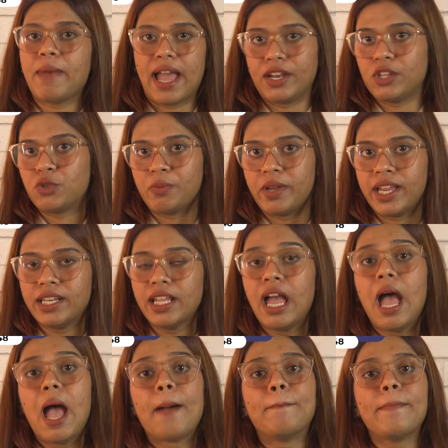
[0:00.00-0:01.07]

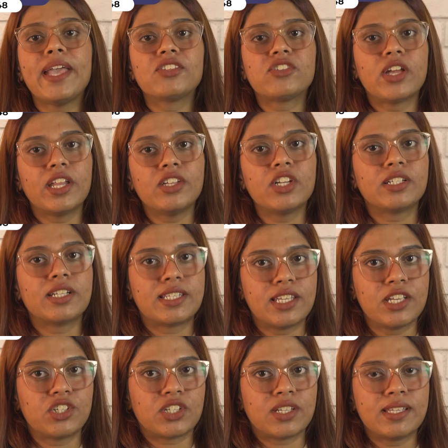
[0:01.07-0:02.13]
management, make strategic
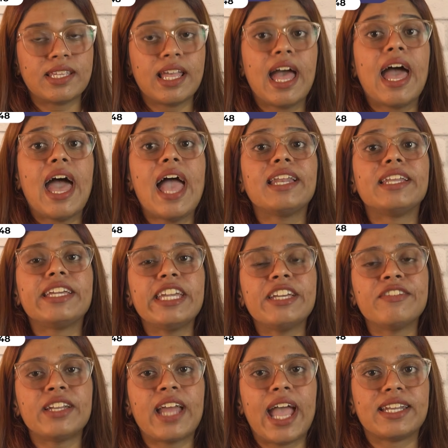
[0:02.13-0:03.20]
decisions, and
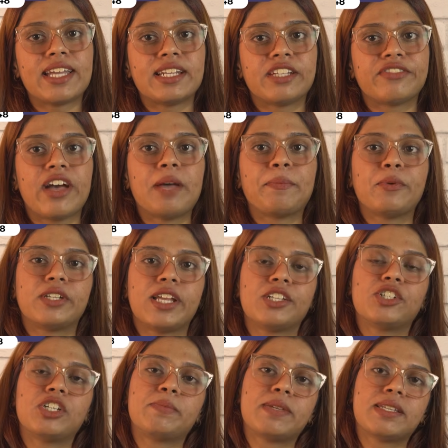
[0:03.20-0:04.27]
even identify
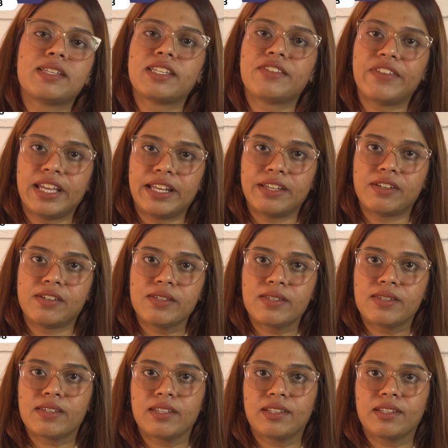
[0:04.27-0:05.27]
potential business failures.